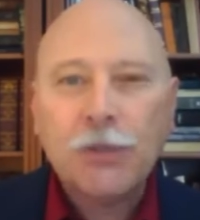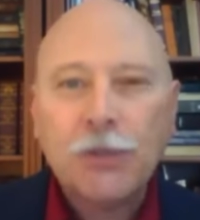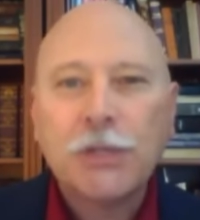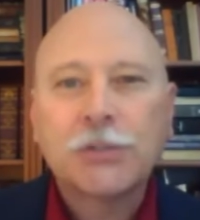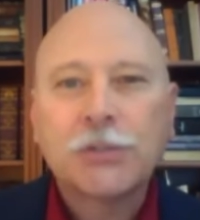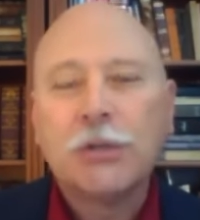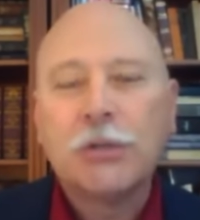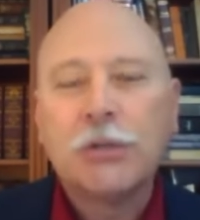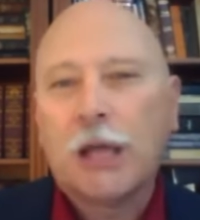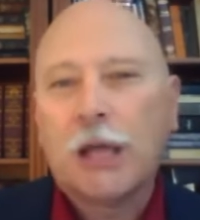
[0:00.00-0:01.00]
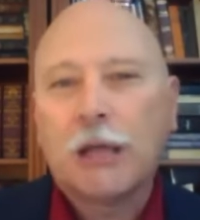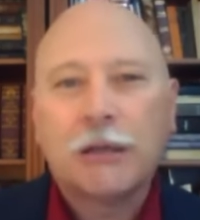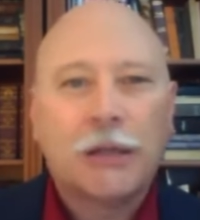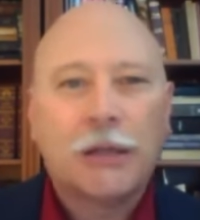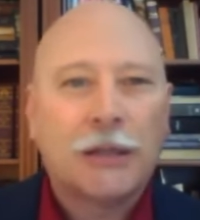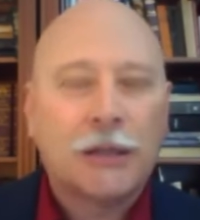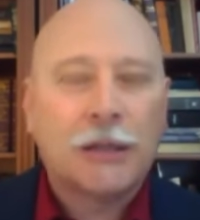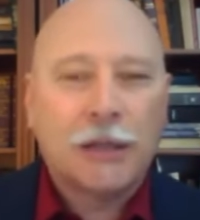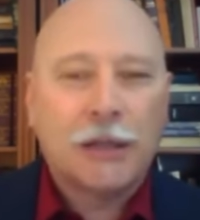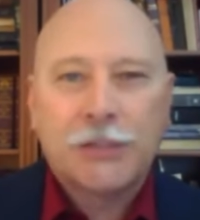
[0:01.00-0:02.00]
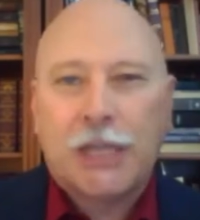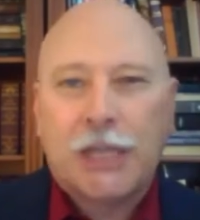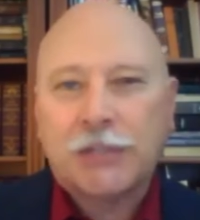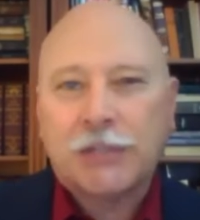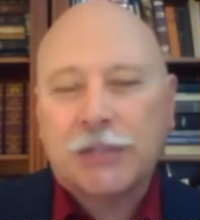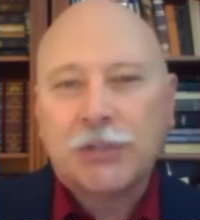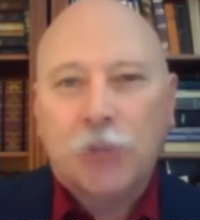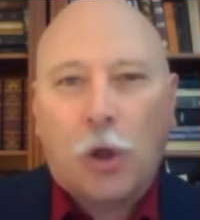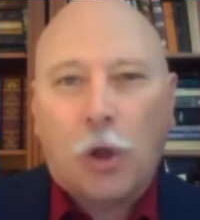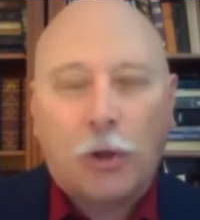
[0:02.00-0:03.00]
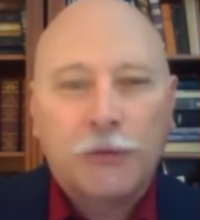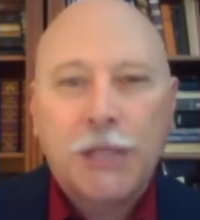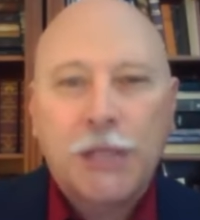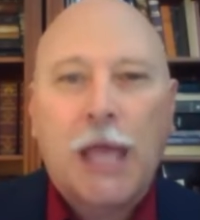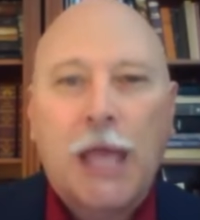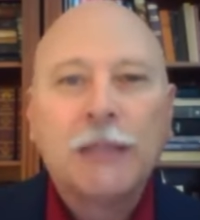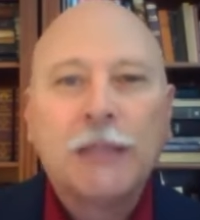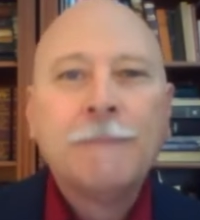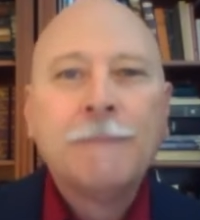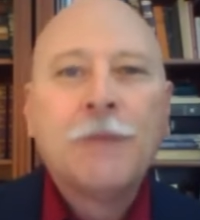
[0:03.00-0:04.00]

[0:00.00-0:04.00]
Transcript: You can just do a test install of the data